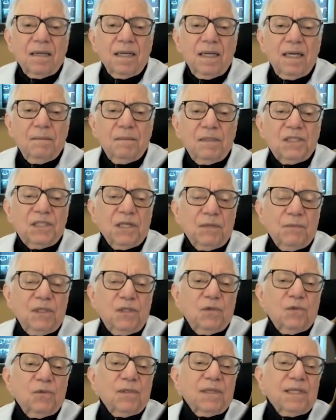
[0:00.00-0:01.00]
imaging we
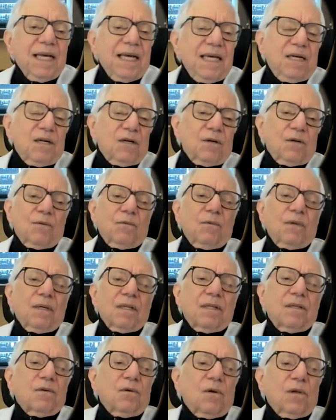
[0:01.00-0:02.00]
do later
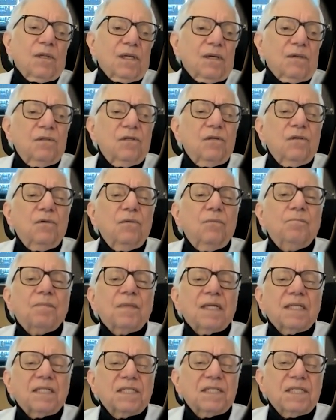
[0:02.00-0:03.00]
with all our new
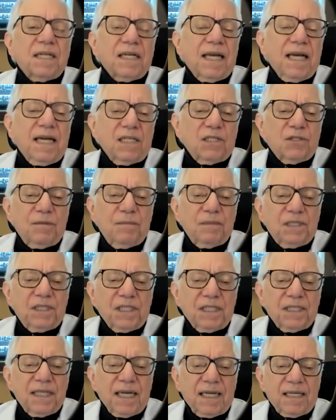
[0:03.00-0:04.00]
skin cancer
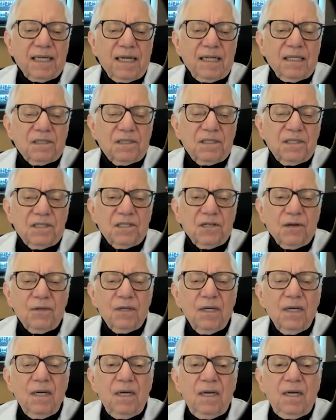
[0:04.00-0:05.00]
imaging technology. So
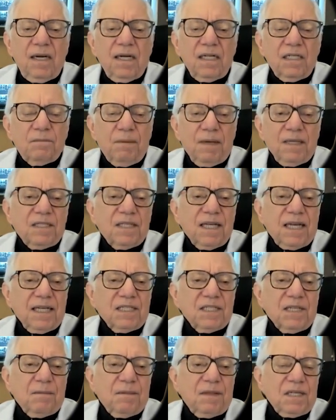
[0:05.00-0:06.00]
it's best to get
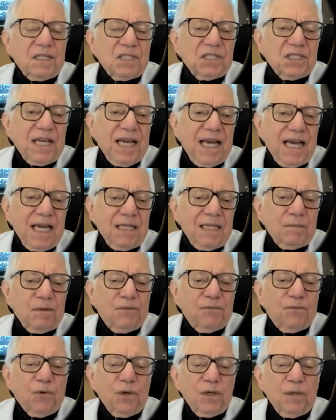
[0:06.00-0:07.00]
something scanned
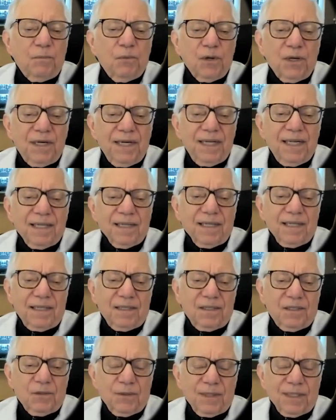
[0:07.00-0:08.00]
before you put a needle
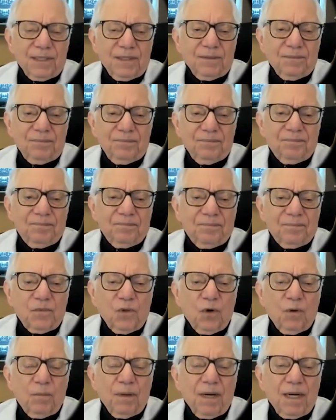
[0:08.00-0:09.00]
into it
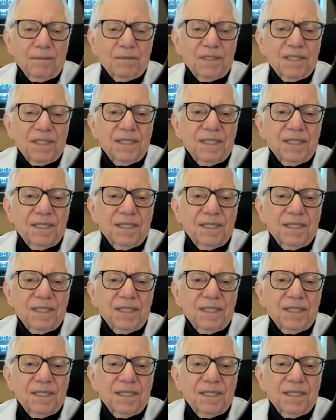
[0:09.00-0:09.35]
or biopsy